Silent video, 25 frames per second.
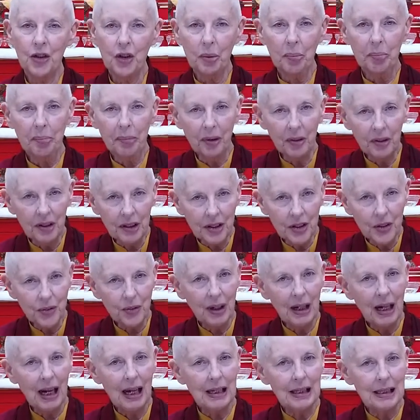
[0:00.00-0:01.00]
your body's
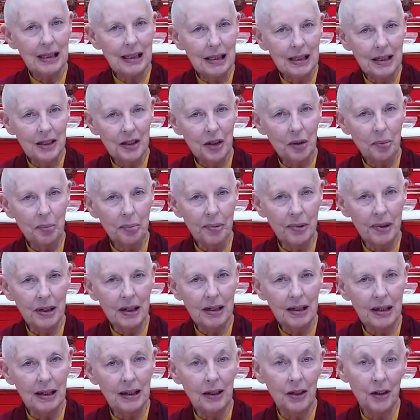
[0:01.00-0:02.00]
relaxed into the
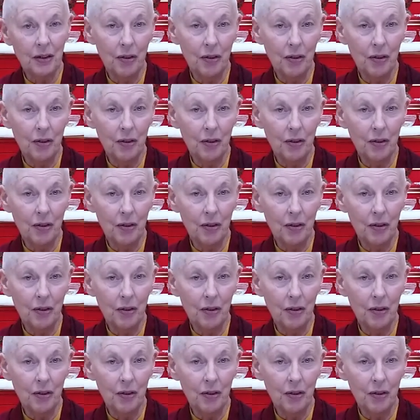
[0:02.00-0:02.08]
breathing,